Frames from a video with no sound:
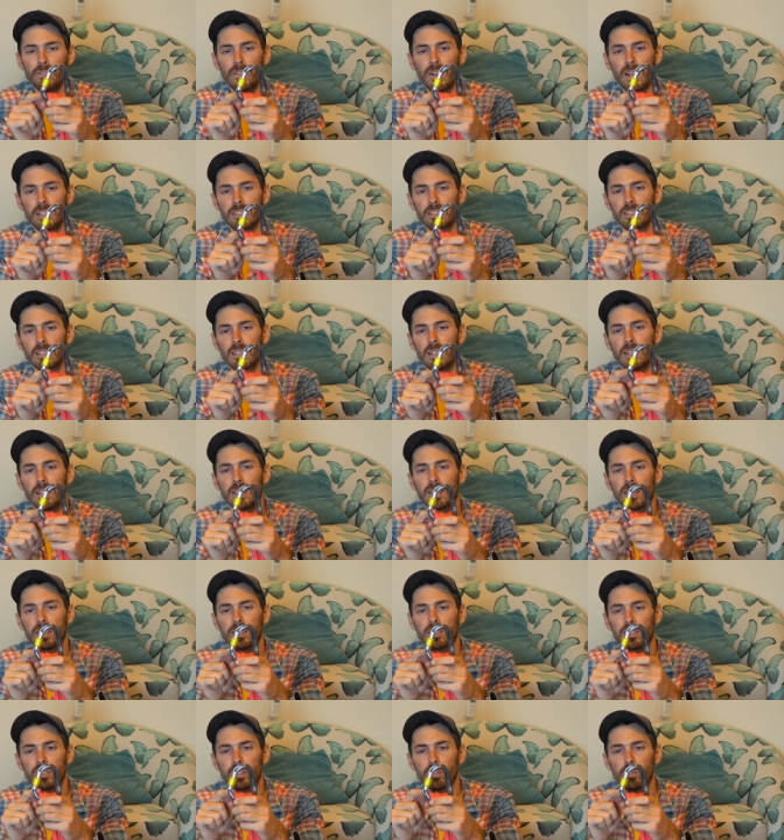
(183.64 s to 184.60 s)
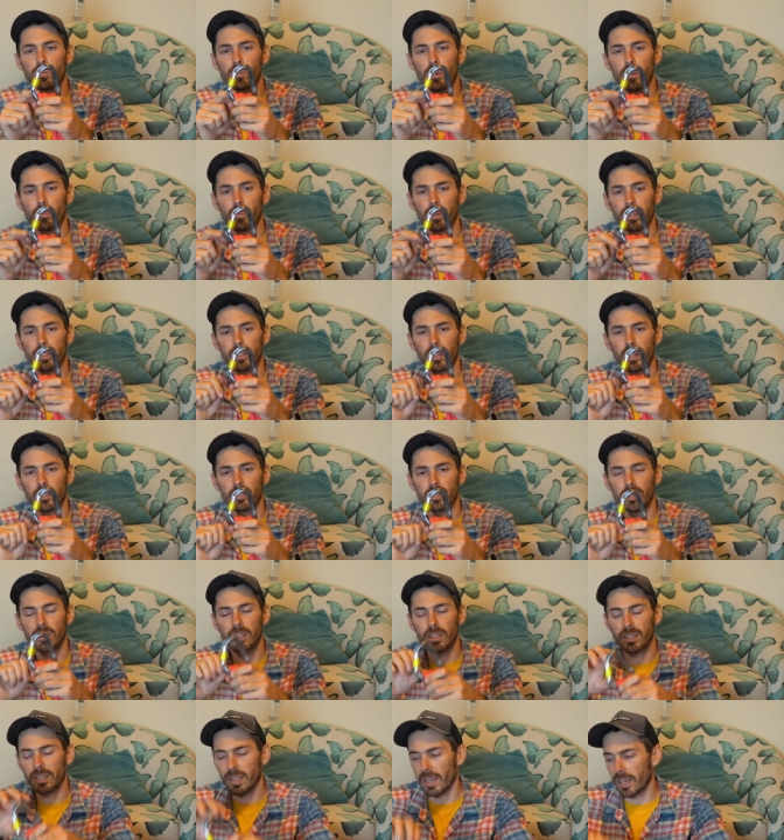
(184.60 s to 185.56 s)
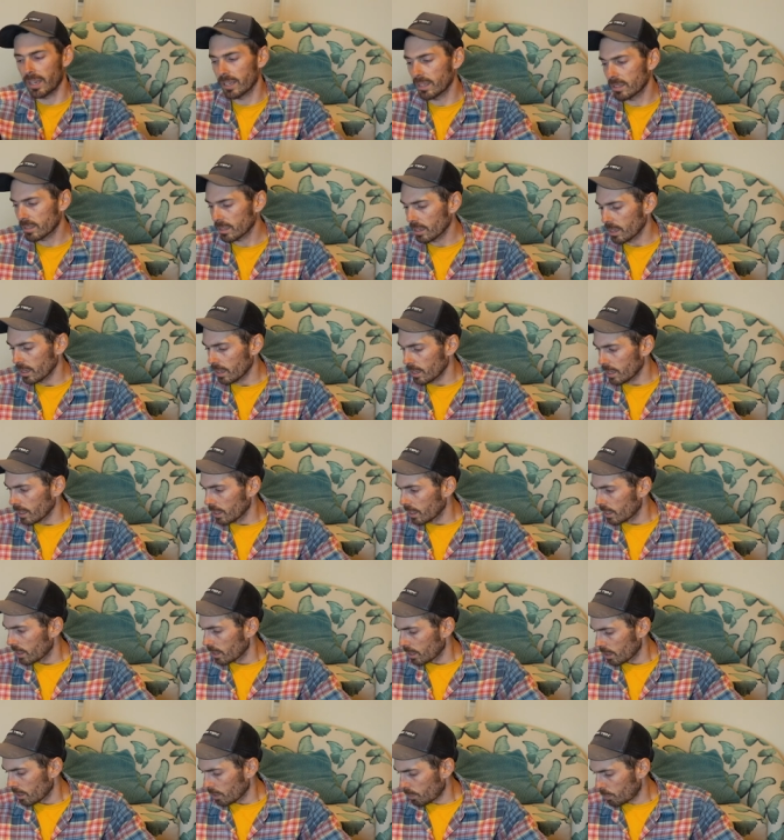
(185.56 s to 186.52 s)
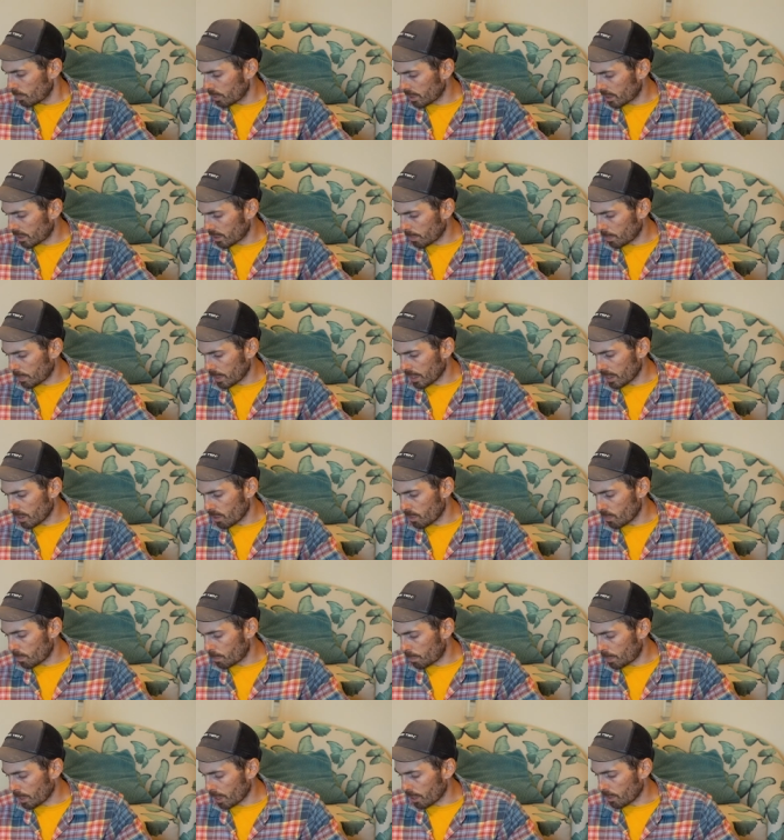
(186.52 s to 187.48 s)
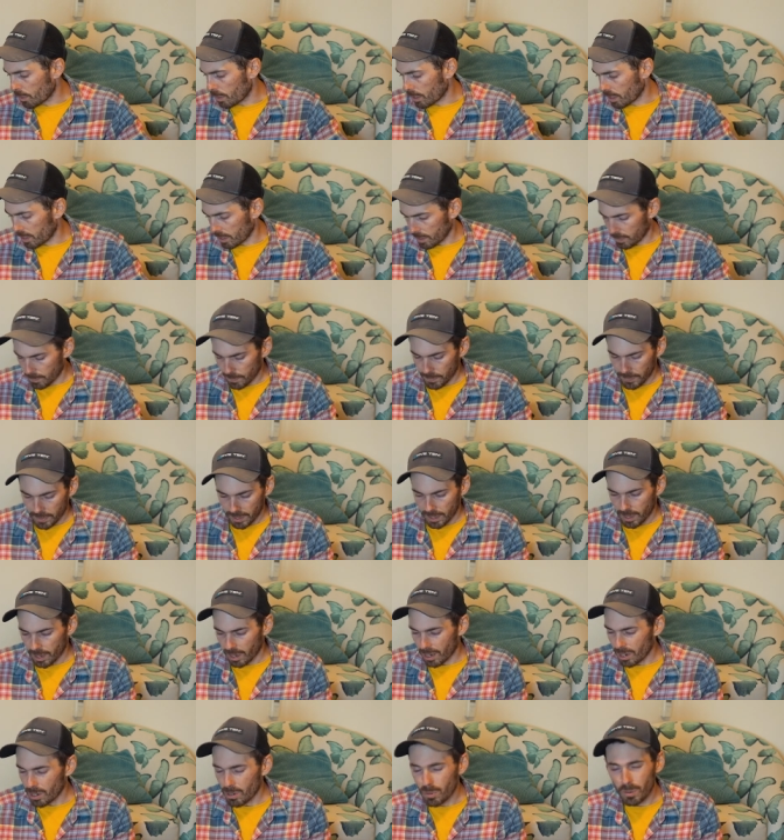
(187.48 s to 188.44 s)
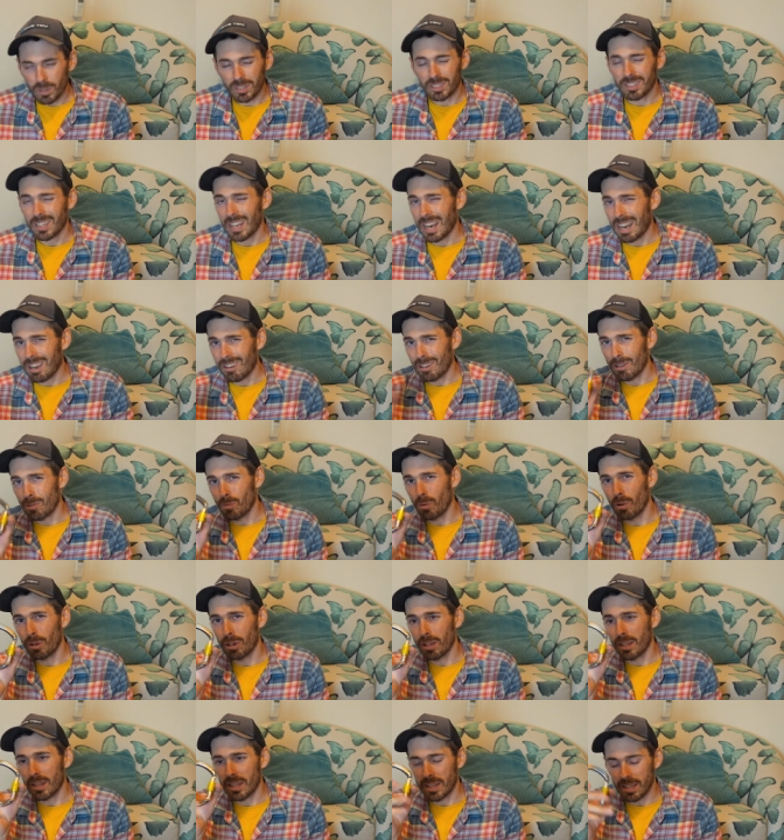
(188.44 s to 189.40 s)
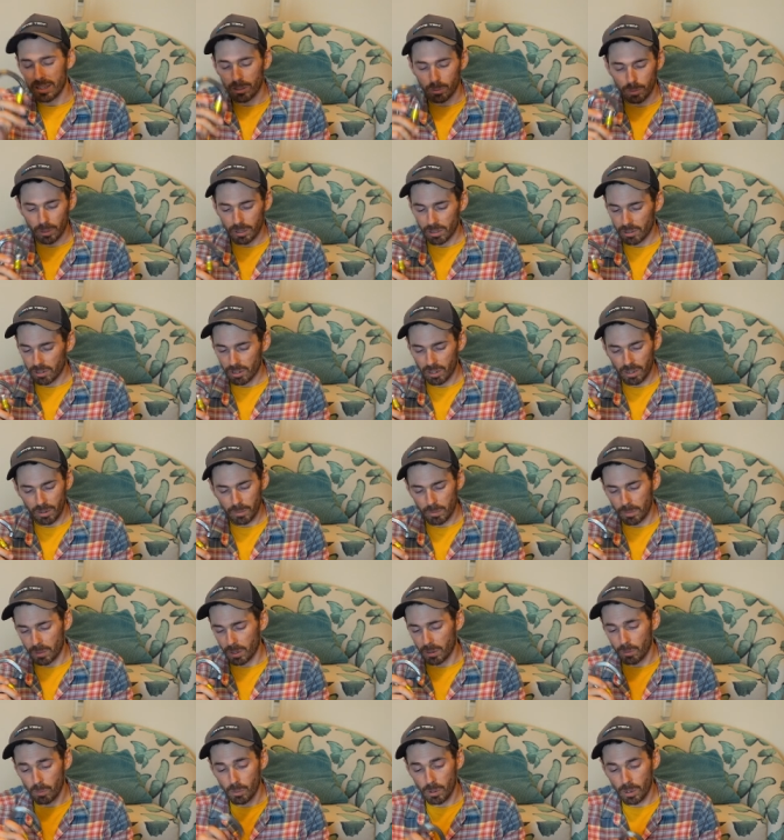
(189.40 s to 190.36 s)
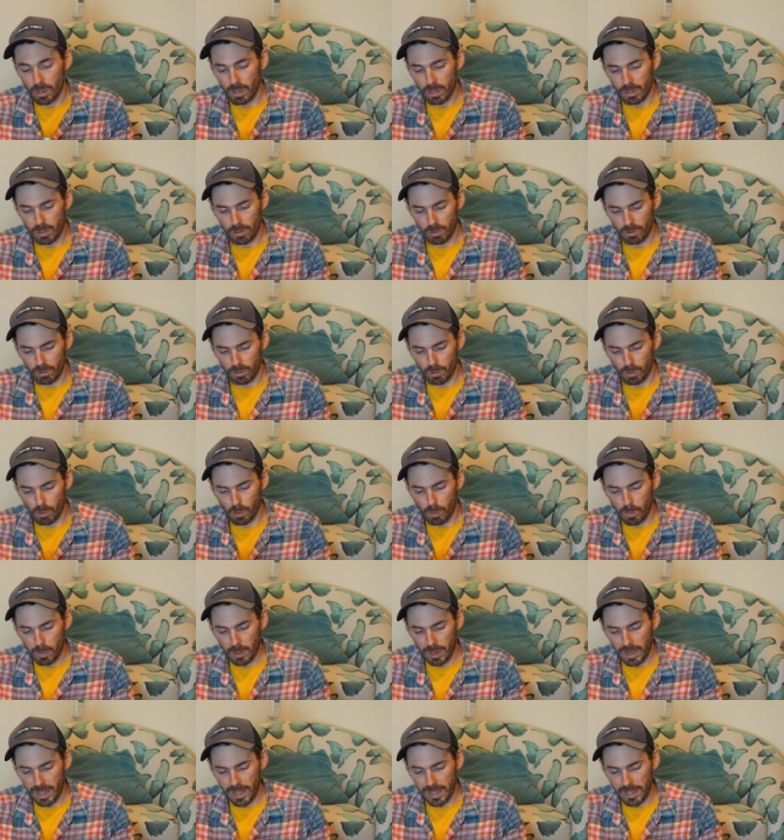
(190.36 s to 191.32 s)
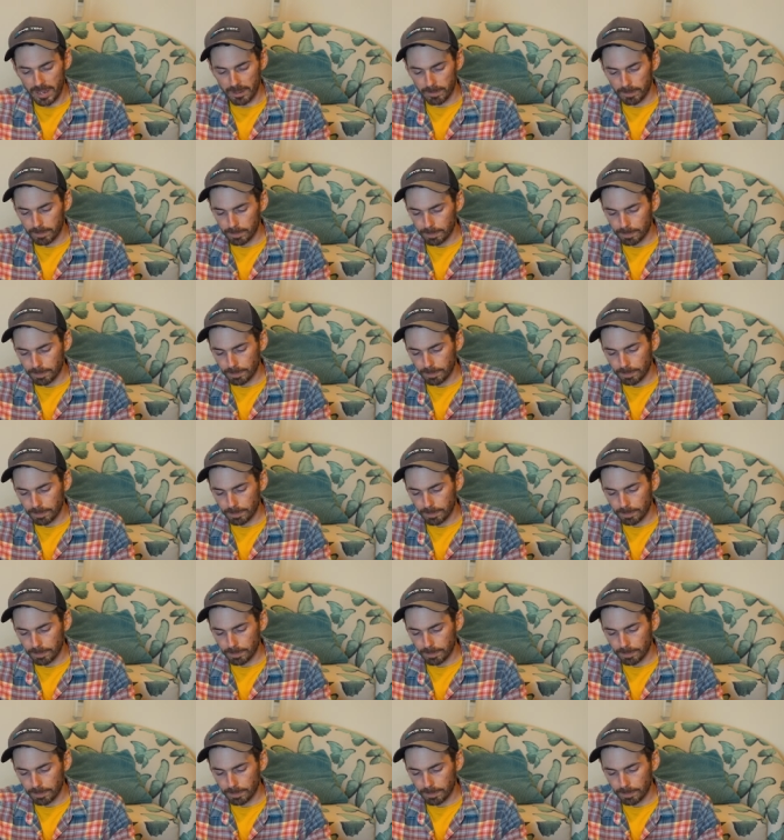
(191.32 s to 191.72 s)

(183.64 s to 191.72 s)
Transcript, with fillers: fatter and they still won't be touching the gate. With the big old boa, I always carry one of these, whether I'm at work or playing.